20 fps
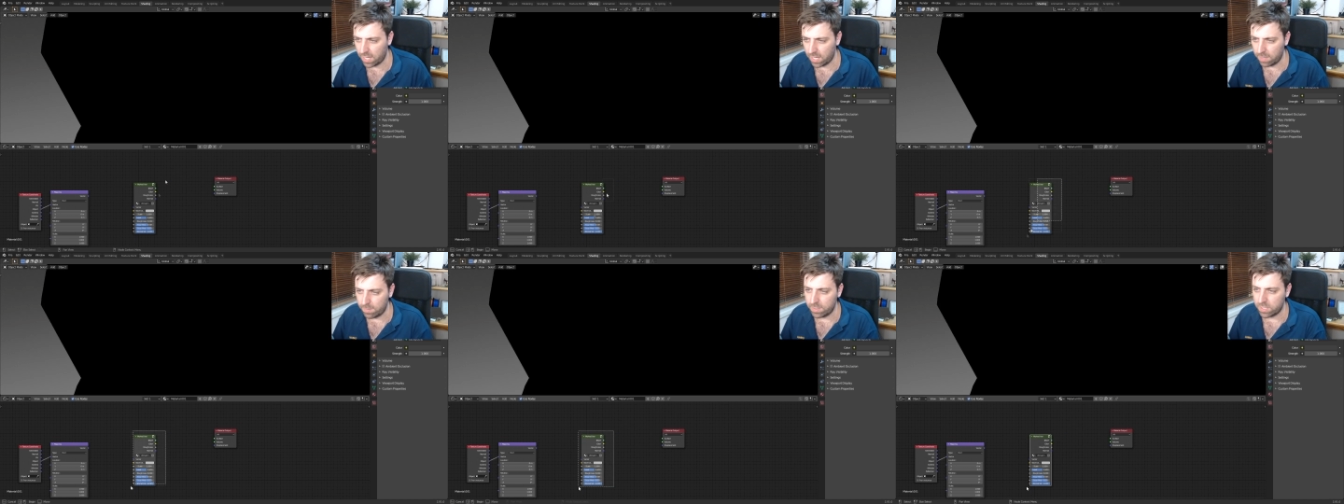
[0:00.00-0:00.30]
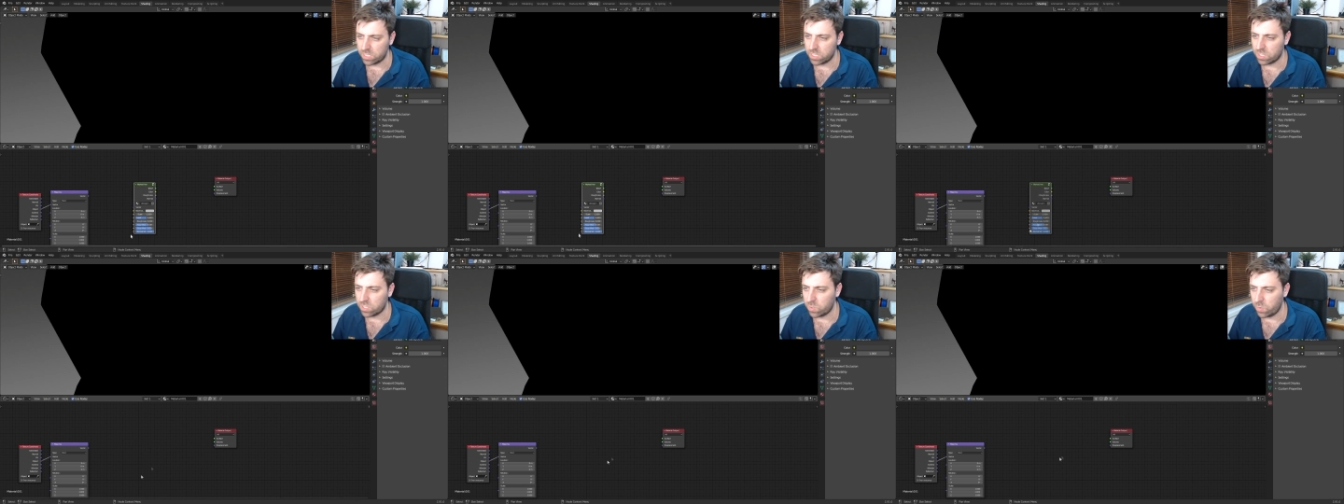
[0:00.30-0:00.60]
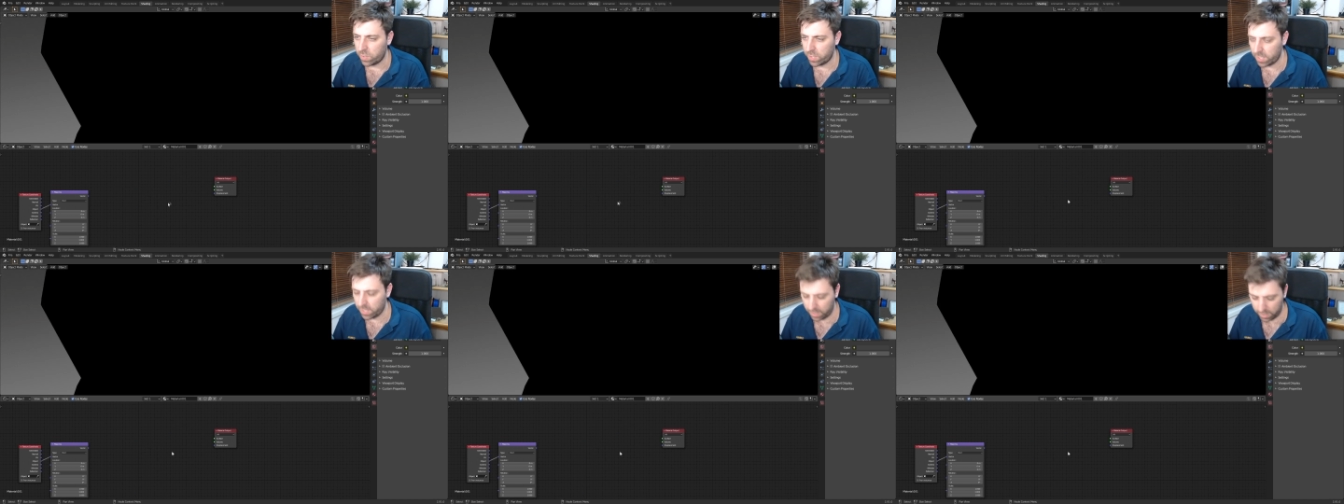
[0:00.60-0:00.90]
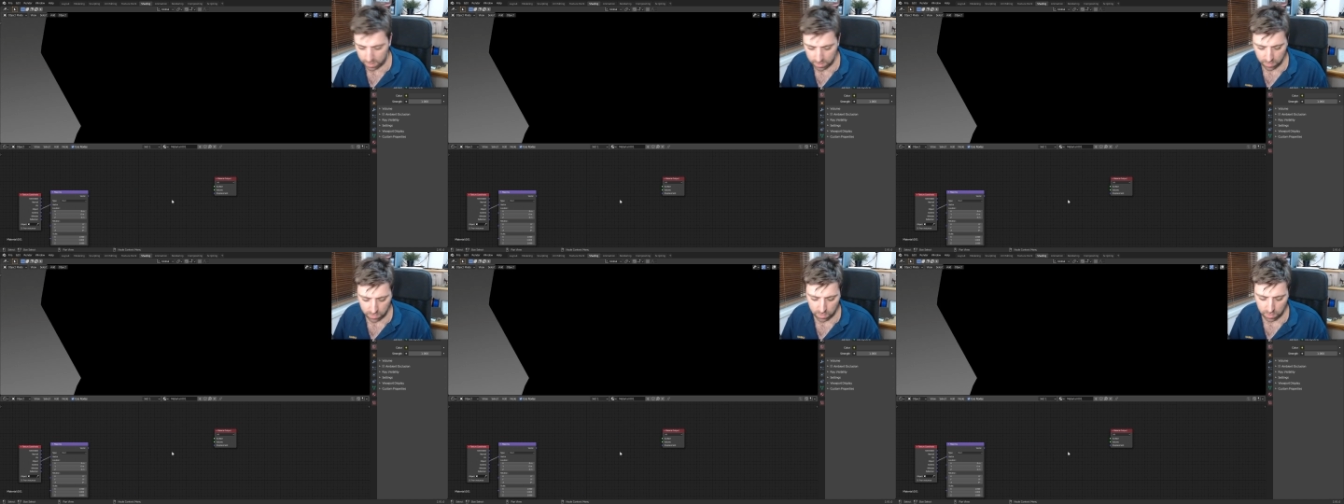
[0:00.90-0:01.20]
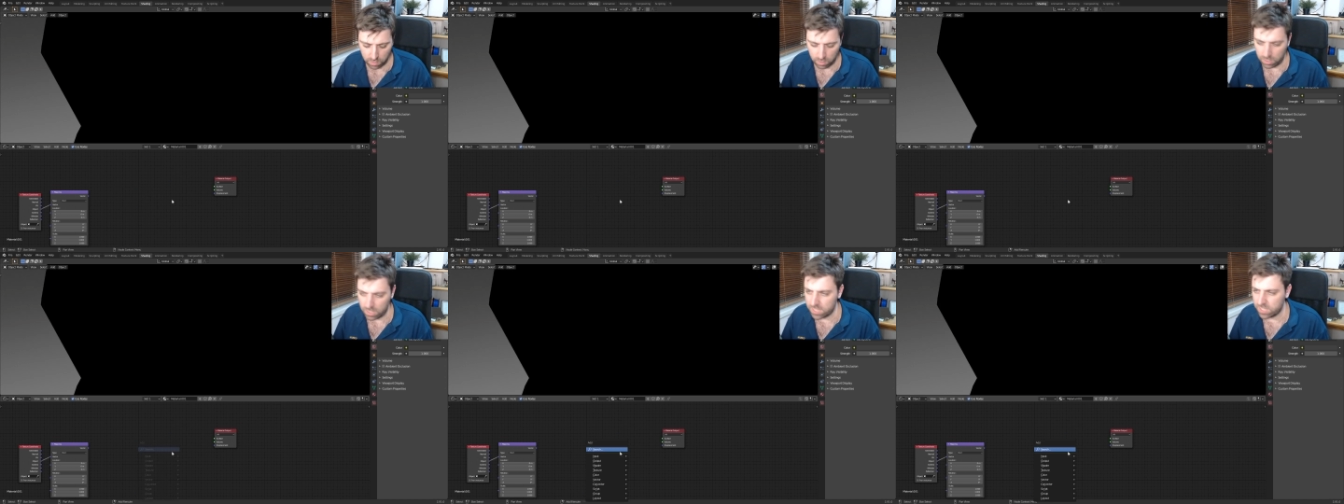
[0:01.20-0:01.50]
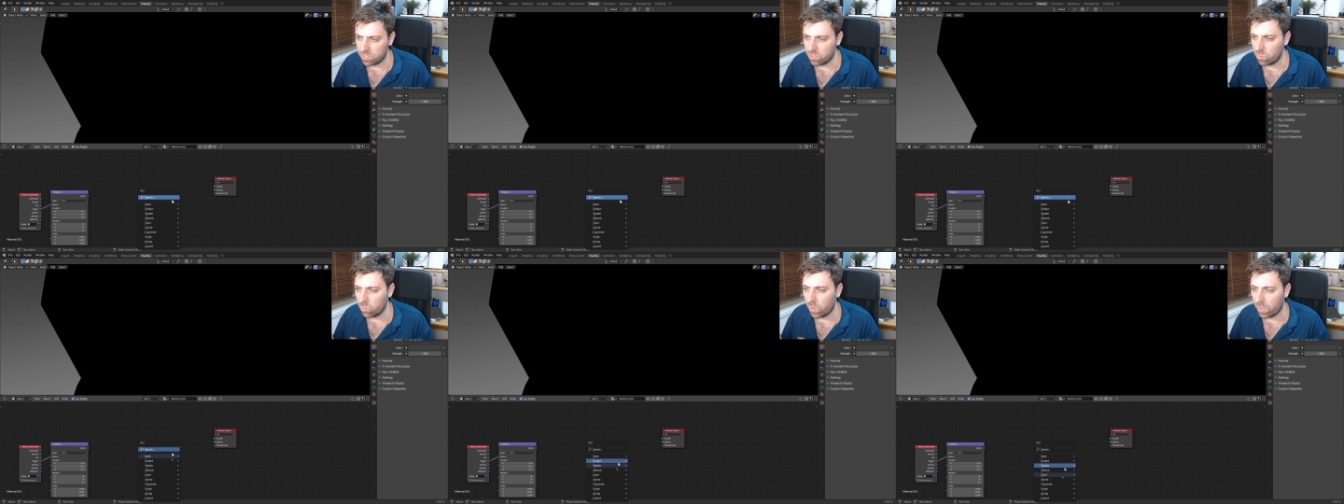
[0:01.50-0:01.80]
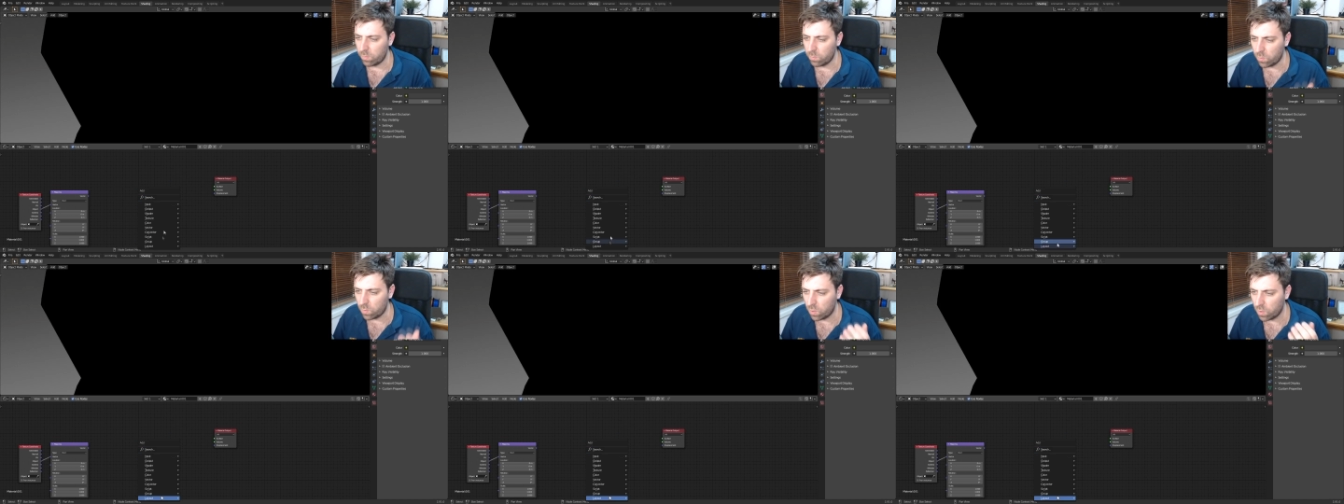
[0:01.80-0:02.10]
Let me just quickly go, let's do
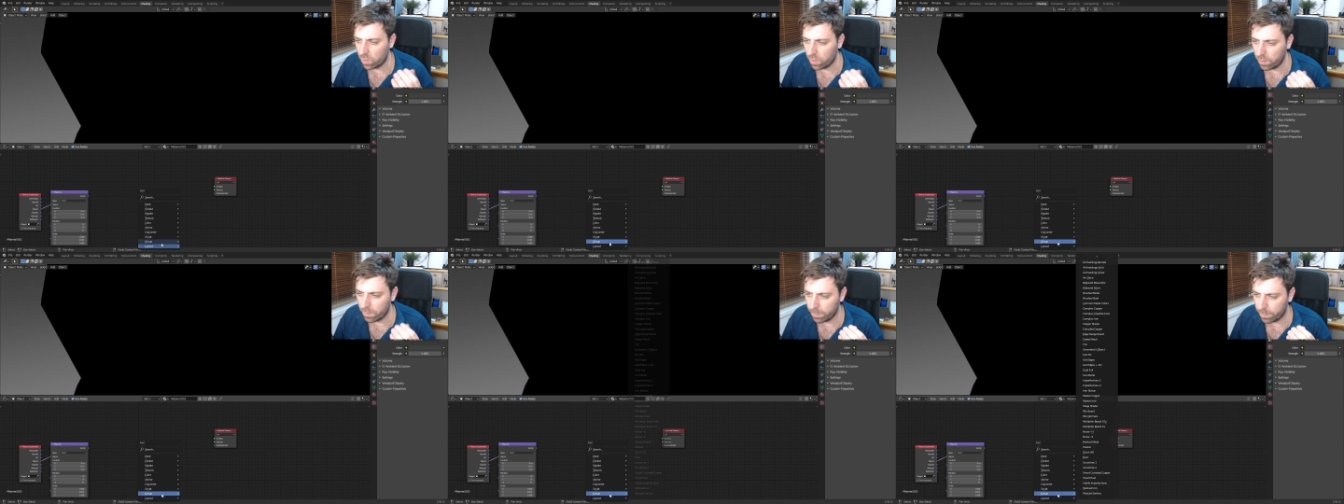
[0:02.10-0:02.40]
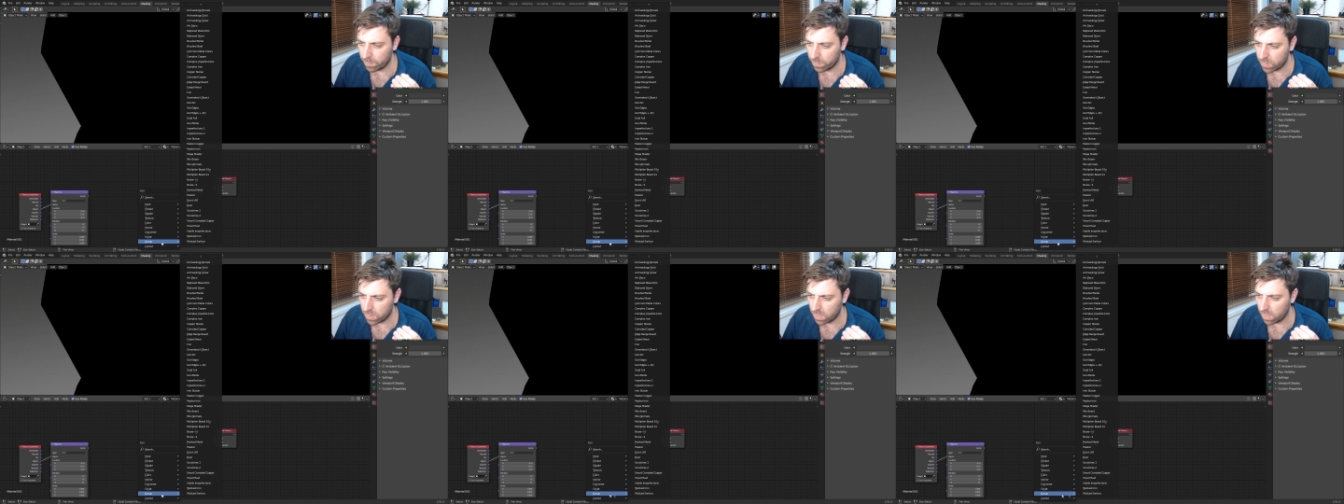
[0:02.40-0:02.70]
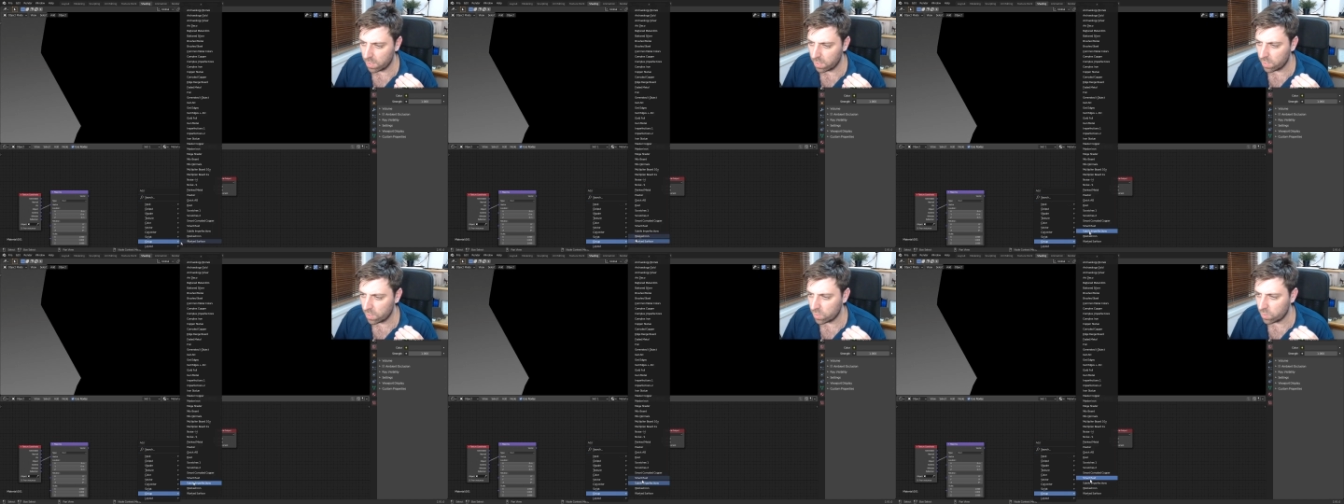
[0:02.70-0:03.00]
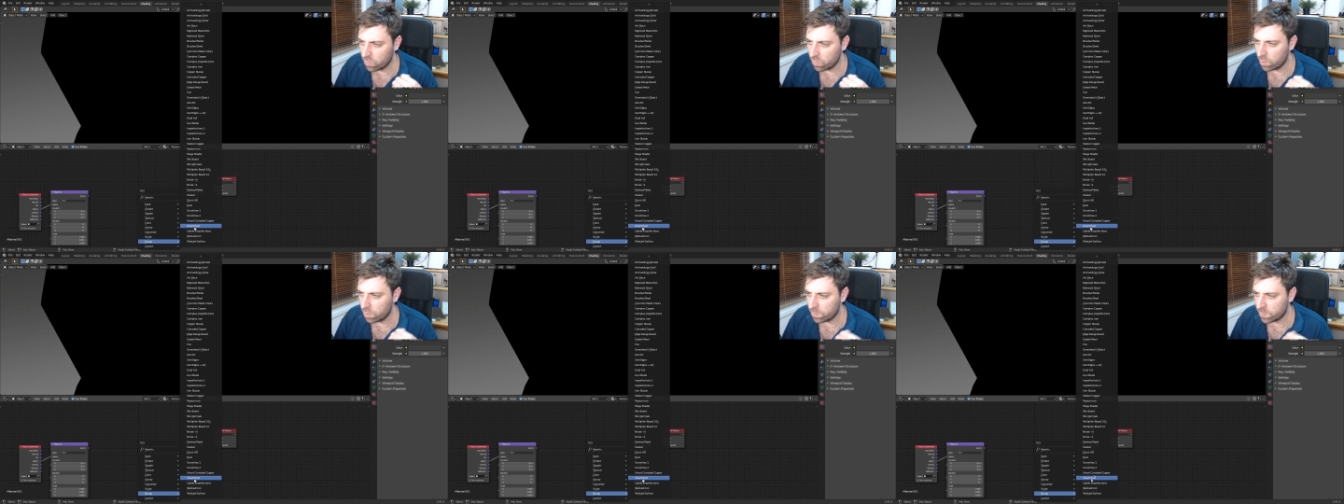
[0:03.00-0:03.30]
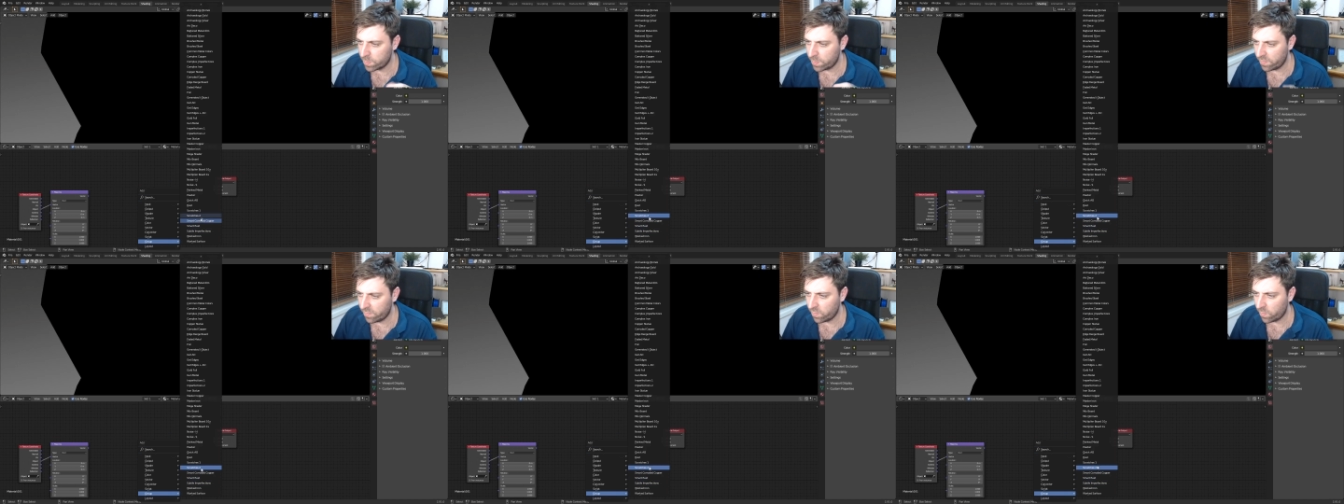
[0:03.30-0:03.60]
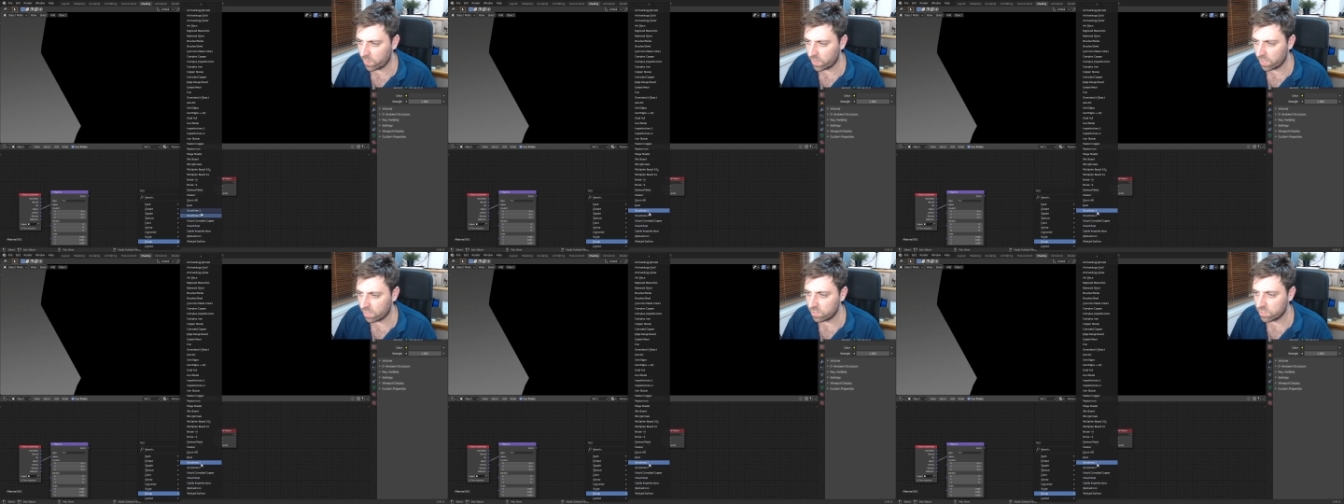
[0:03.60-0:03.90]
one more groups before we go